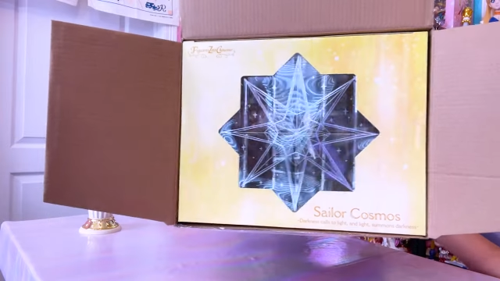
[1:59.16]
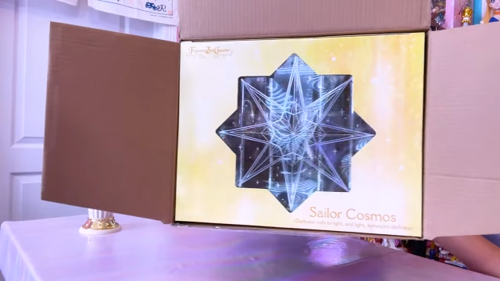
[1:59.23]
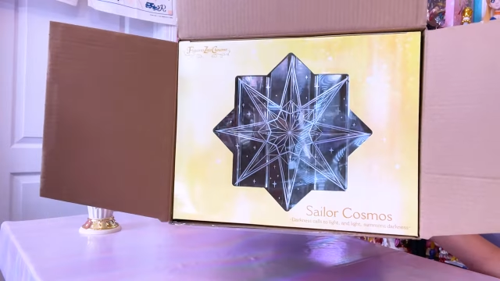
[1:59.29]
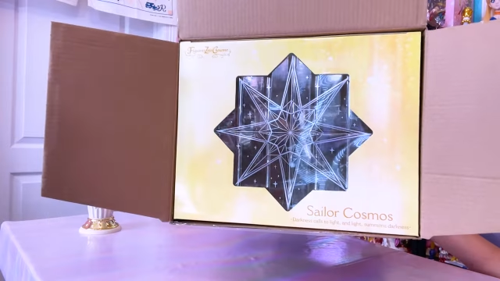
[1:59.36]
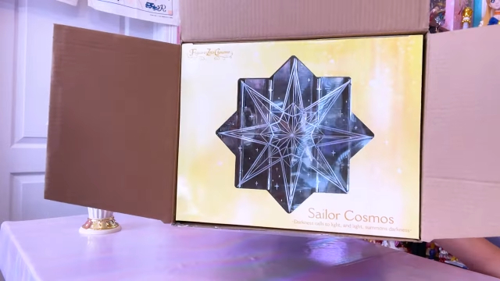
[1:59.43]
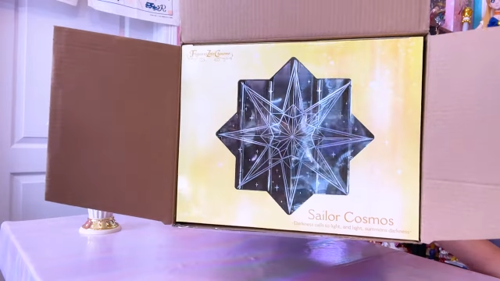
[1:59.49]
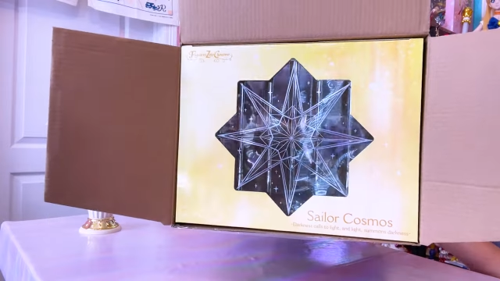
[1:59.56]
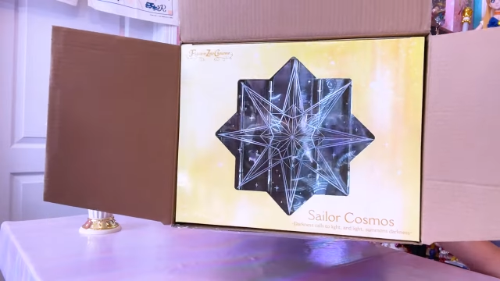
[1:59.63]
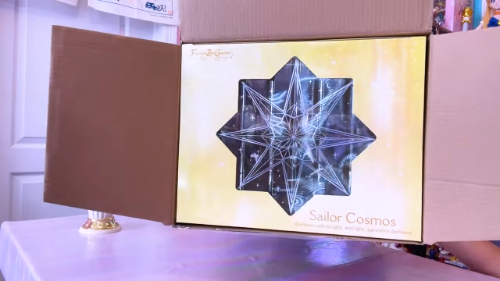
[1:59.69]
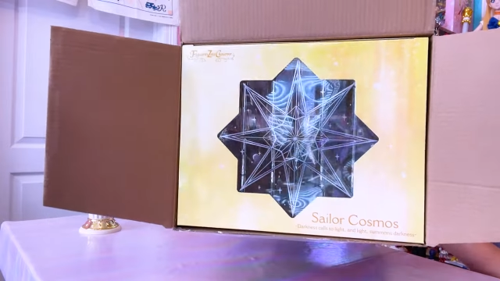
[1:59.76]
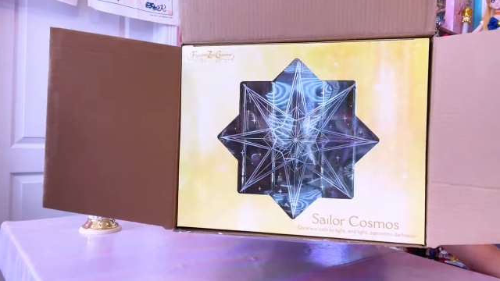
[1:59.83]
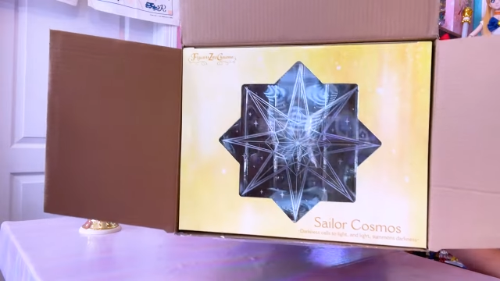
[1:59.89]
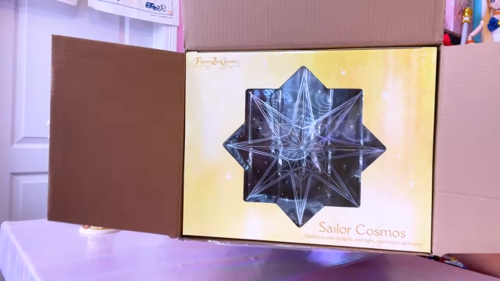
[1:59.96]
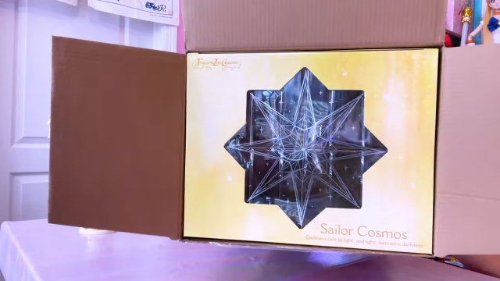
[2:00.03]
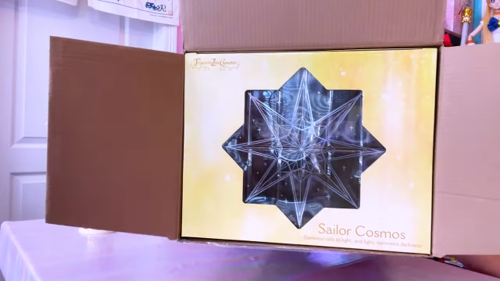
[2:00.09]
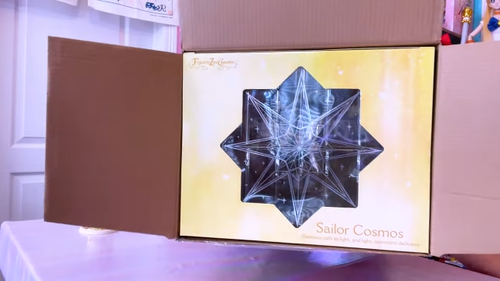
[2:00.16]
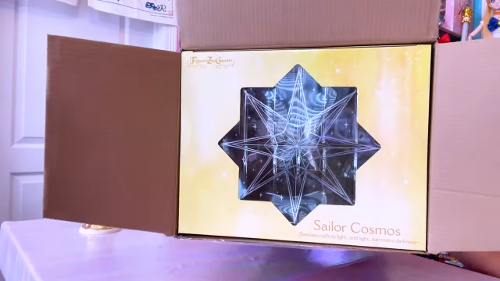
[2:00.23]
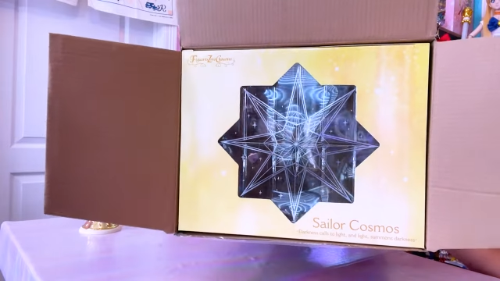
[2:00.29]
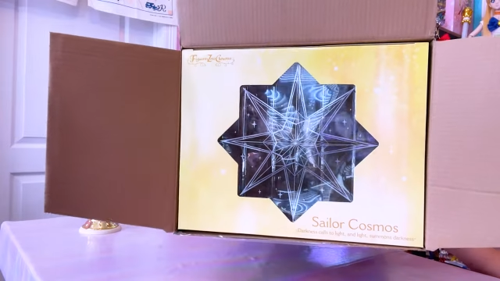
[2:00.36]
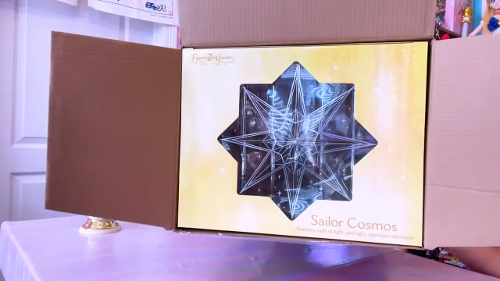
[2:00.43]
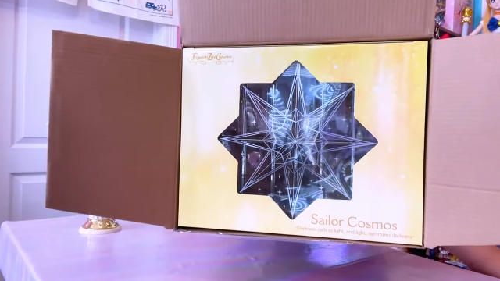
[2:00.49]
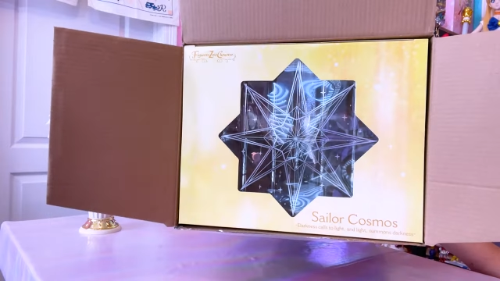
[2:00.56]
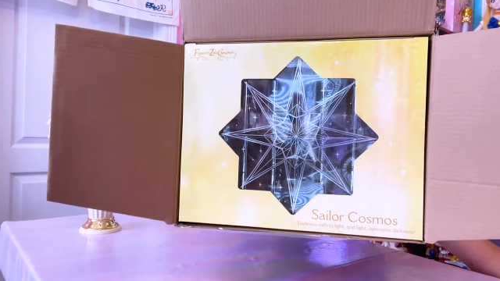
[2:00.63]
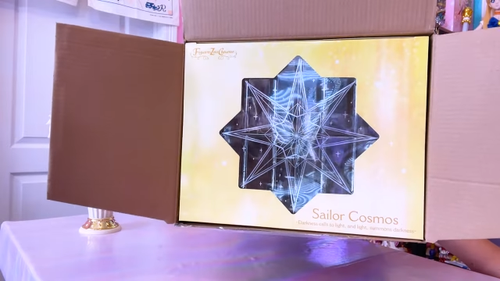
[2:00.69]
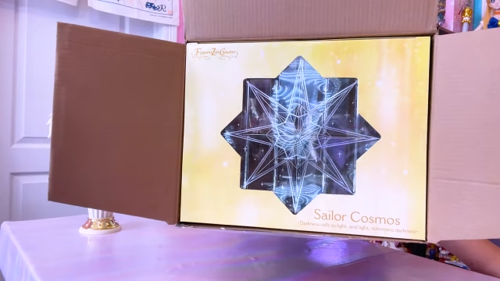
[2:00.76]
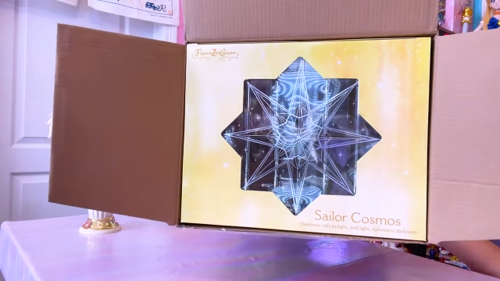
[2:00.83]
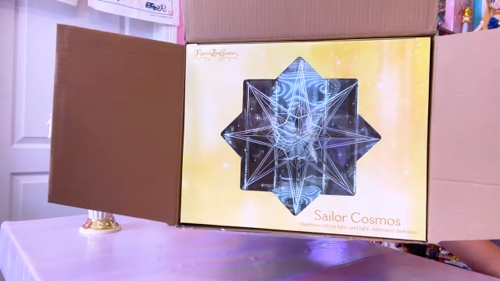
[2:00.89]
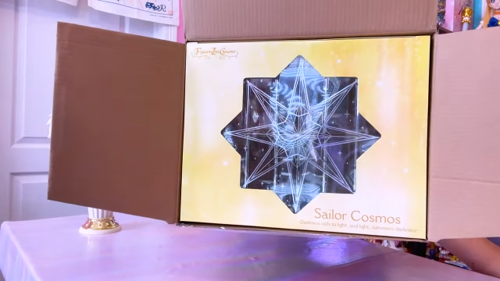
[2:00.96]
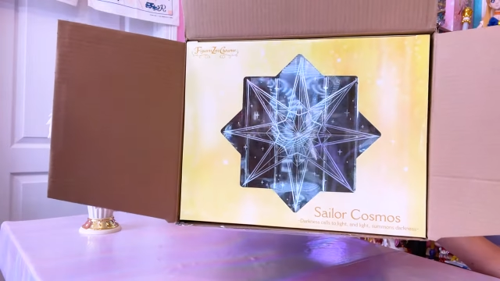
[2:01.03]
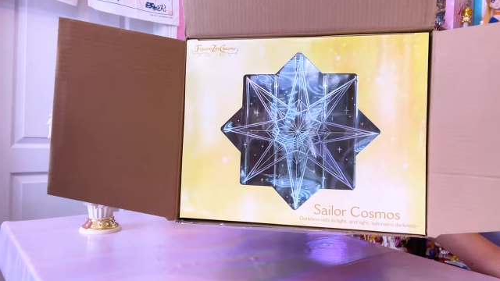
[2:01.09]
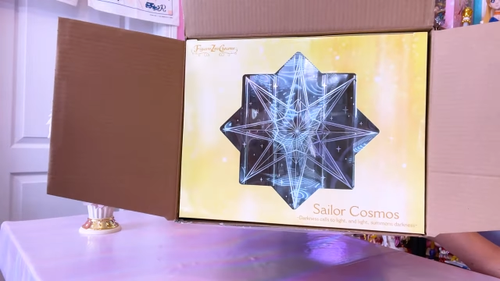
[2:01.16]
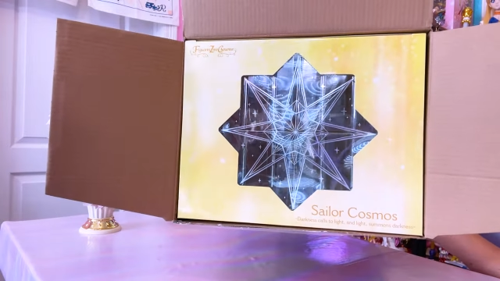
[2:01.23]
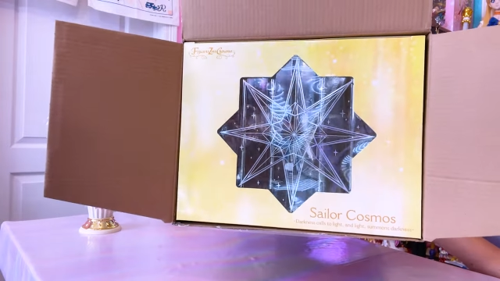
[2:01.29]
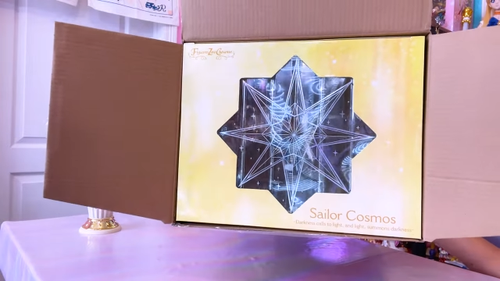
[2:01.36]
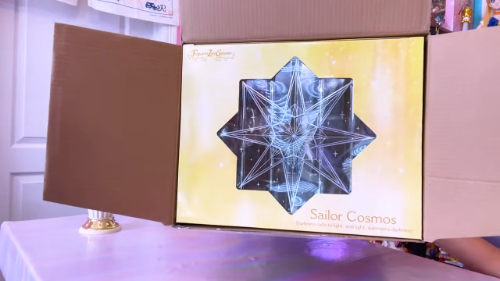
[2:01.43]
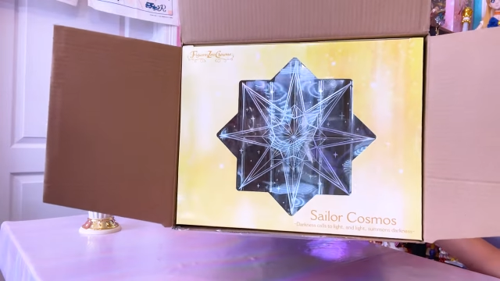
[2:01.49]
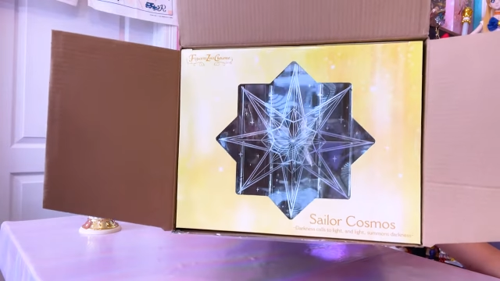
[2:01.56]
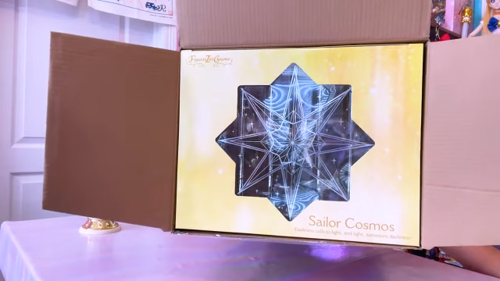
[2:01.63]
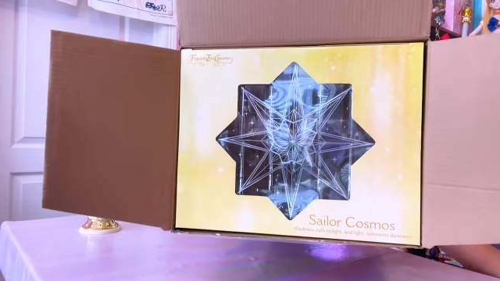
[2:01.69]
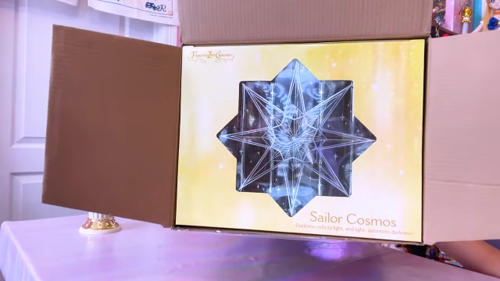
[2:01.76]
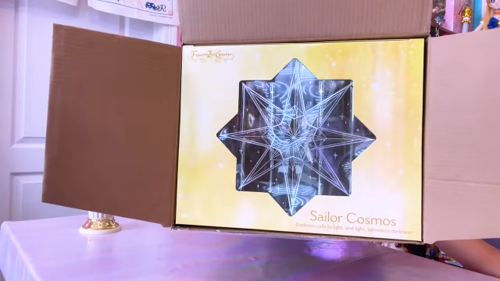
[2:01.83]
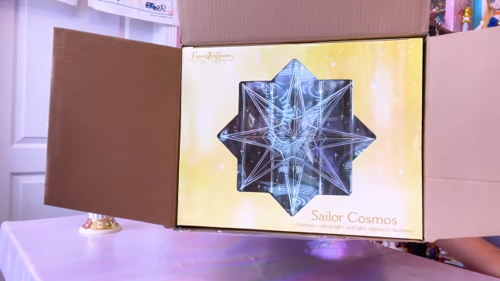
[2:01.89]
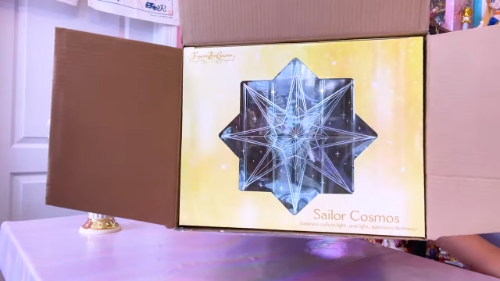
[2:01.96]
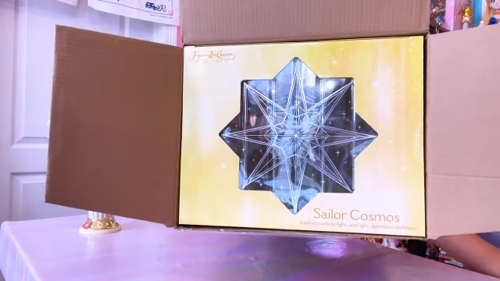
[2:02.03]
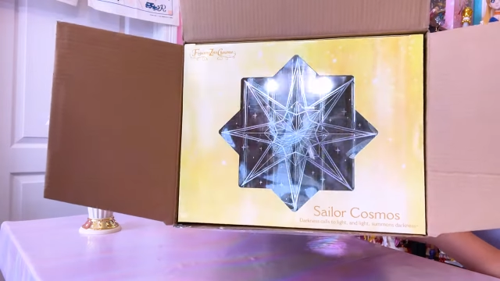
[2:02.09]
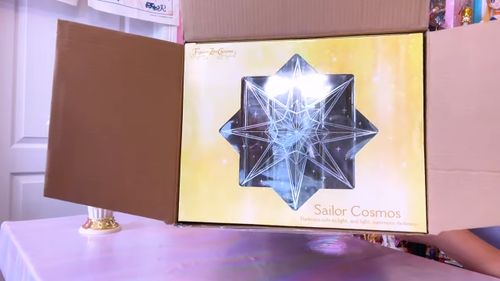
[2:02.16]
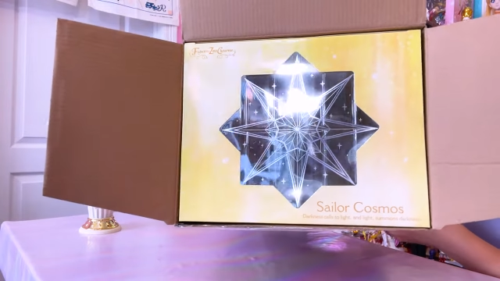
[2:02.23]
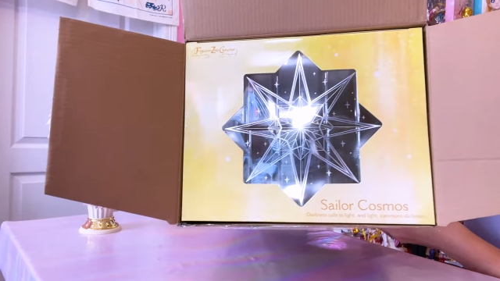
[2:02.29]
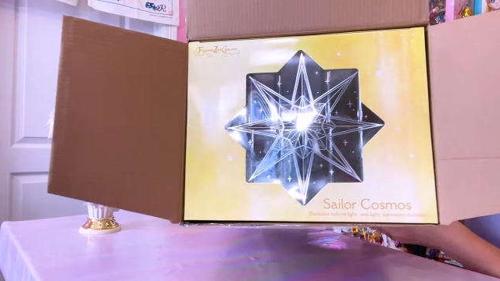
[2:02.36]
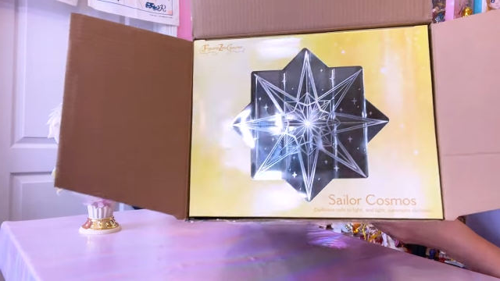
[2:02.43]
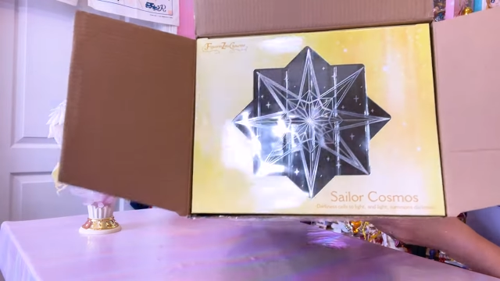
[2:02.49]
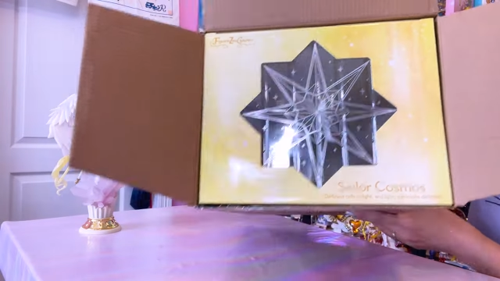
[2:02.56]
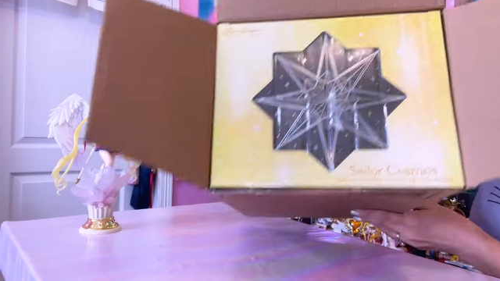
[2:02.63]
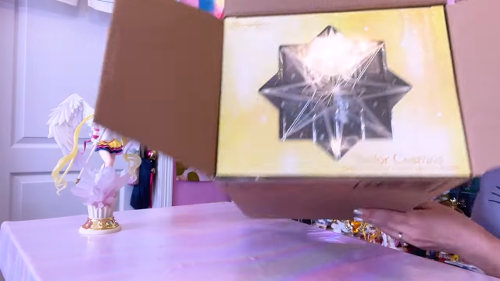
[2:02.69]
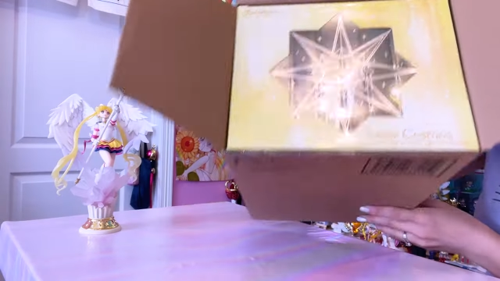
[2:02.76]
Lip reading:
Nobody's mouth can be seen.